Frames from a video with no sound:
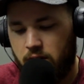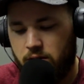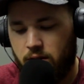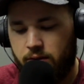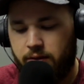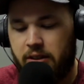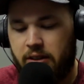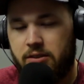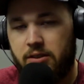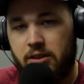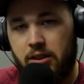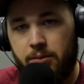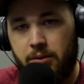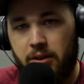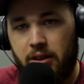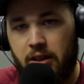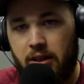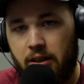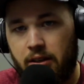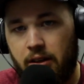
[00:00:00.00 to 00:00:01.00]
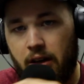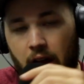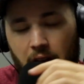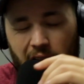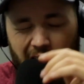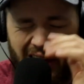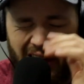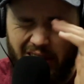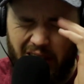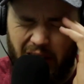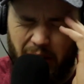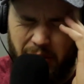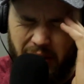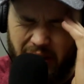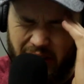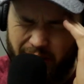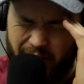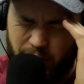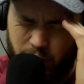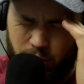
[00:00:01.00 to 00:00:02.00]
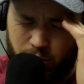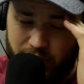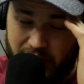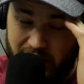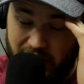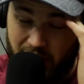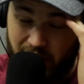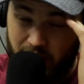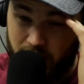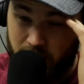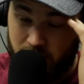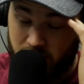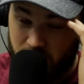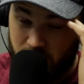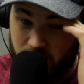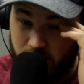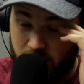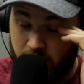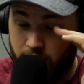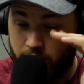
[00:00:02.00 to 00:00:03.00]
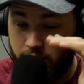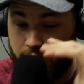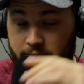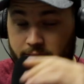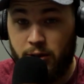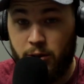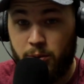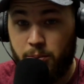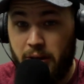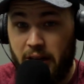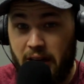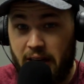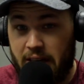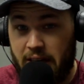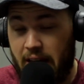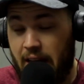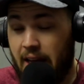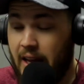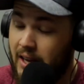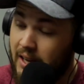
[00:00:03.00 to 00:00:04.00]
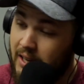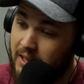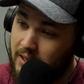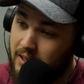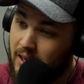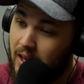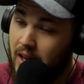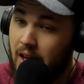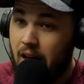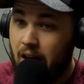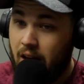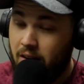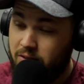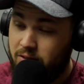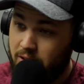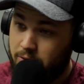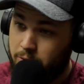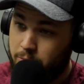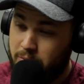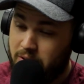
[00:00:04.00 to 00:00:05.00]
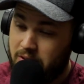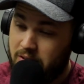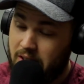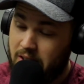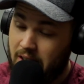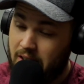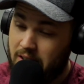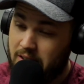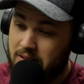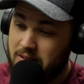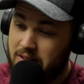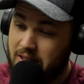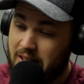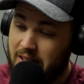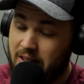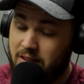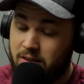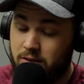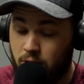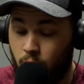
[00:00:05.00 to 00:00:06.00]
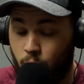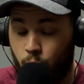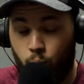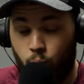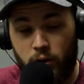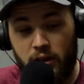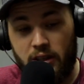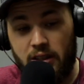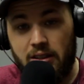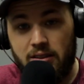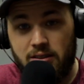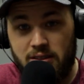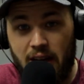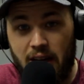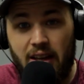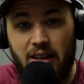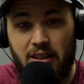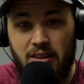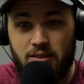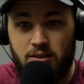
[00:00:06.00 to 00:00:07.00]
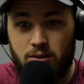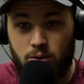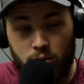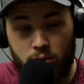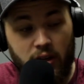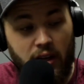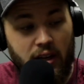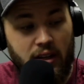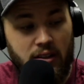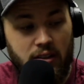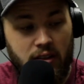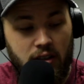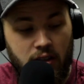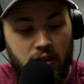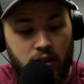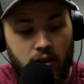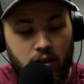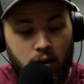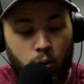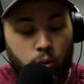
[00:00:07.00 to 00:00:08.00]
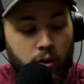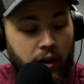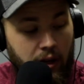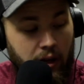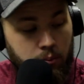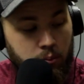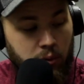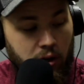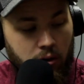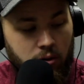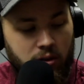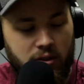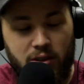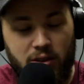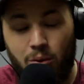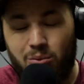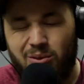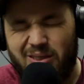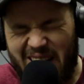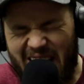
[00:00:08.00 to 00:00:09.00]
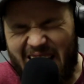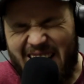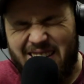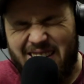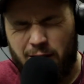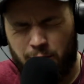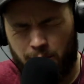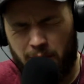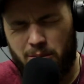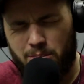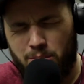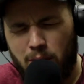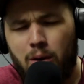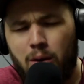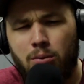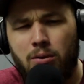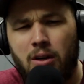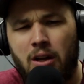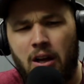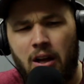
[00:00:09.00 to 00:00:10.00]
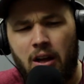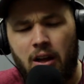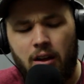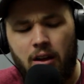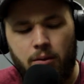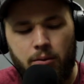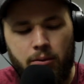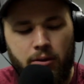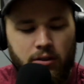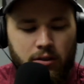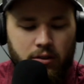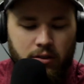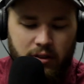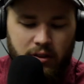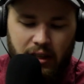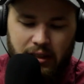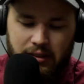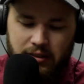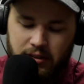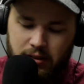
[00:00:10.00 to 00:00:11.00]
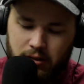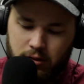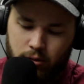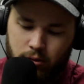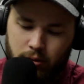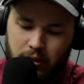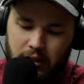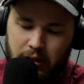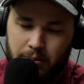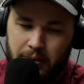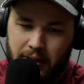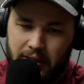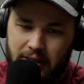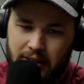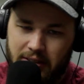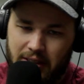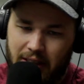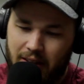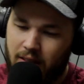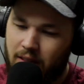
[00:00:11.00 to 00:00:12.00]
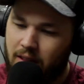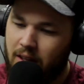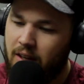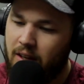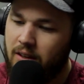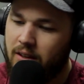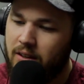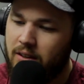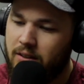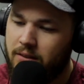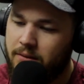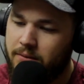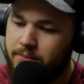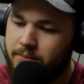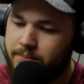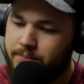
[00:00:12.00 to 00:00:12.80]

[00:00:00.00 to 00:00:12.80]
So if I see him again, I think I'm going to give him $20 just so I don't feel bad. And I've never been tased, and I don't want to get tased, okay? Okay, bro? Don't tase me, bro. Well, that's the 20 minutes, I think.